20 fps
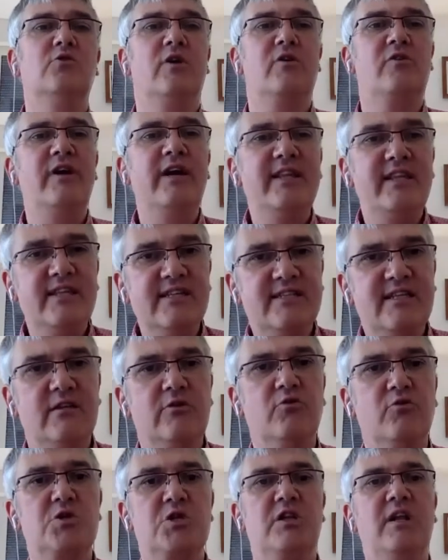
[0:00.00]
a great
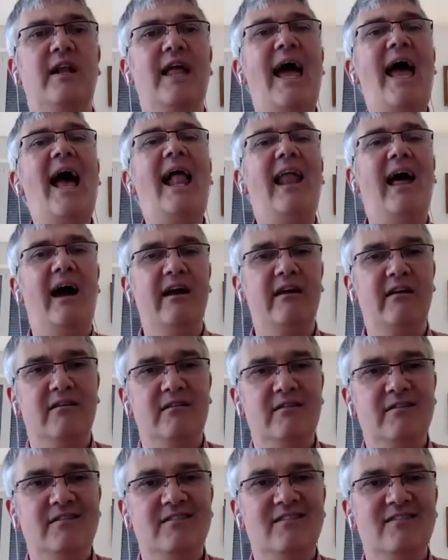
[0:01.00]
institutional ally
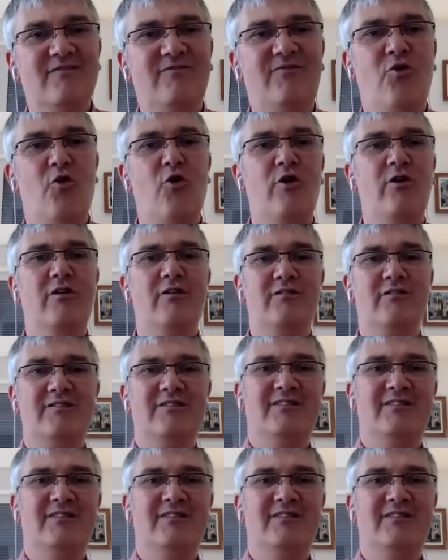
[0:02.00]
for